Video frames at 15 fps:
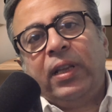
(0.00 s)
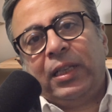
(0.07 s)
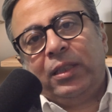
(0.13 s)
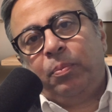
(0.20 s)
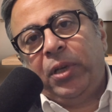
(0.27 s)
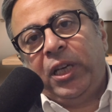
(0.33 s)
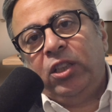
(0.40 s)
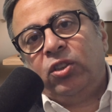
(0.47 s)

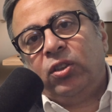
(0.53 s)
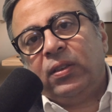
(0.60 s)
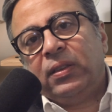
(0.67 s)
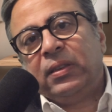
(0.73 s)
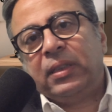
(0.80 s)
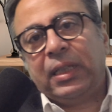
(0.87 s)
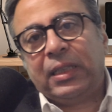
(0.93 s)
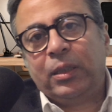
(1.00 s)
that
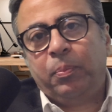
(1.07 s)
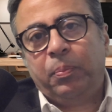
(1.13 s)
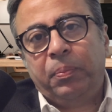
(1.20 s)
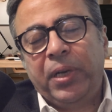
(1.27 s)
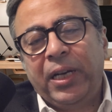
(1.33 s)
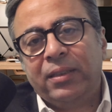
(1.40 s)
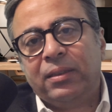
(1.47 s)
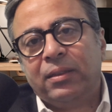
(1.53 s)
patients
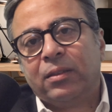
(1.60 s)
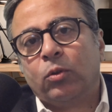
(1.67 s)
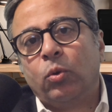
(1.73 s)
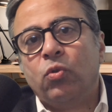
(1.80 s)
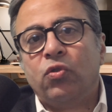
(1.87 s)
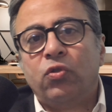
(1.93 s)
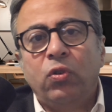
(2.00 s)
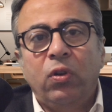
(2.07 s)
express
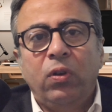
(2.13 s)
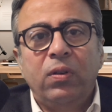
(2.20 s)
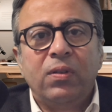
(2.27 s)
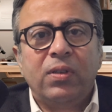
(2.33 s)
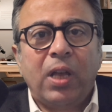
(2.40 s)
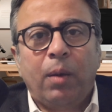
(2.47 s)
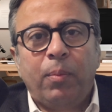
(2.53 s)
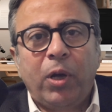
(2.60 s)

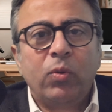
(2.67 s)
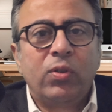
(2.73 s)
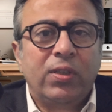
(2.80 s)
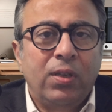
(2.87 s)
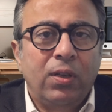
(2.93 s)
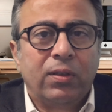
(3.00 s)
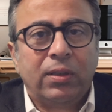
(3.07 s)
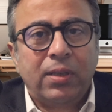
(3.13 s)
concerns about
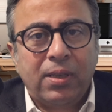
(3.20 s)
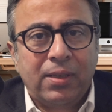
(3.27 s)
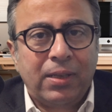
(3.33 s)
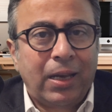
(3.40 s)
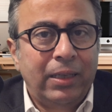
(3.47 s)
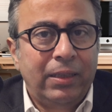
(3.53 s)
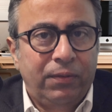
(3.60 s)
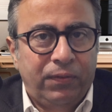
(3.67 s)
certain
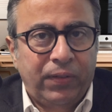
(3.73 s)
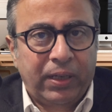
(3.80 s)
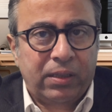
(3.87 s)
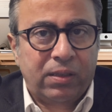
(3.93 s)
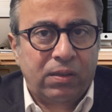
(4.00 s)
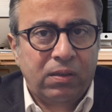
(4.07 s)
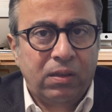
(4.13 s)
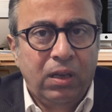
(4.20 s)
side
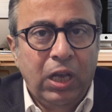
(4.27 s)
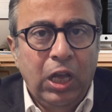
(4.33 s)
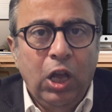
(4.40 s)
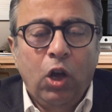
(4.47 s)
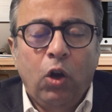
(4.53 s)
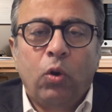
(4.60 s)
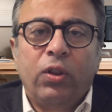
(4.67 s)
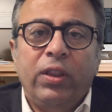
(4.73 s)
effects,
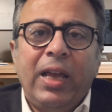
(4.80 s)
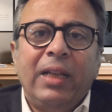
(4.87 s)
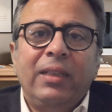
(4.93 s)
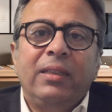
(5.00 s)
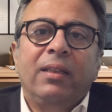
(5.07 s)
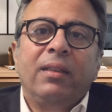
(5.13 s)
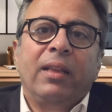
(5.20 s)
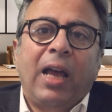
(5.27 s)
or
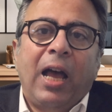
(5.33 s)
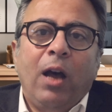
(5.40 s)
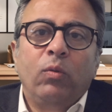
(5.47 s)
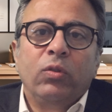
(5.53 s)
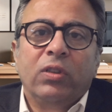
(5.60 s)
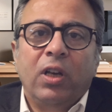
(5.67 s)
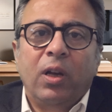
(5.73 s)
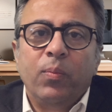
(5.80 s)
that the
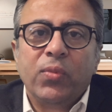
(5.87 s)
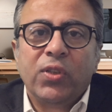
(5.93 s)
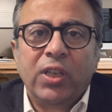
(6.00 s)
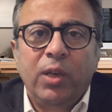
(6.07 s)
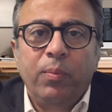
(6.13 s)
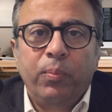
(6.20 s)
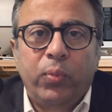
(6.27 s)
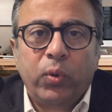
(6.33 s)
outcomes
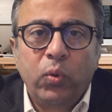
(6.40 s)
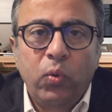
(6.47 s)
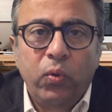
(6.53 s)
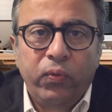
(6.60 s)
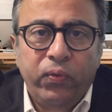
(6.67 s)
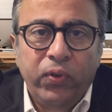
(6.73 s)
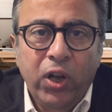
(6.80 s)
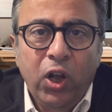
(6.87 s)

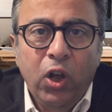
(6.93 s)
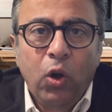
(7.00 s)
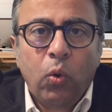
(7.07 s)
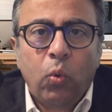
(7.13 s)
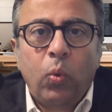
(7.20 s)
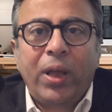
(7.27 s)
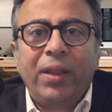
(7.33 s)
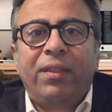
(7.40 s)
improve
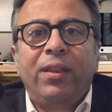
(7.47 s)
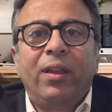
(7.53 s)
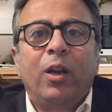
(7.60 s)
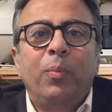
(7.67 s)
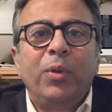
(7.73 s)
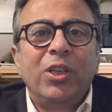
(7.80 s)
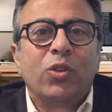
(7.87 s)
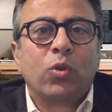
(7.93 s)
when
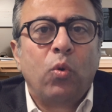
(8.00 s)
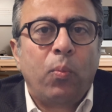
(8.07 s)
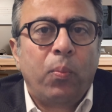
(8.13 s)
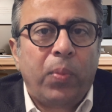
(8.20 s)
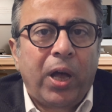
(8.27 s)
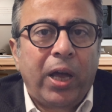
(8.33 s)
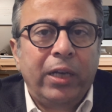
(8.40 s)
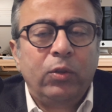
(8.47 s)
therapy is
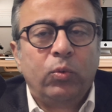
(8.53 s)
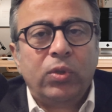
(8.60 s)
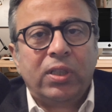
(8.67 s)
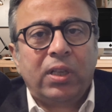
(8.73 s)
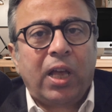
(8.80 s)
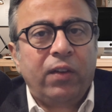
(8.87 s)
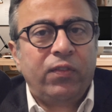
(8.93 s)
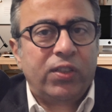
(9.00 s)
combined with
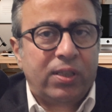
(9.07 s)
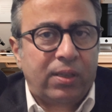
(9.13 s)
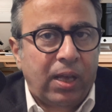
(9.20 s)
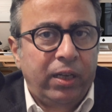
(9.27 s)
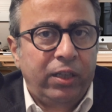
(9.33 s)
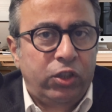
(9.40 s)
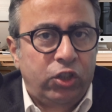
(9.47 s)
lifestyle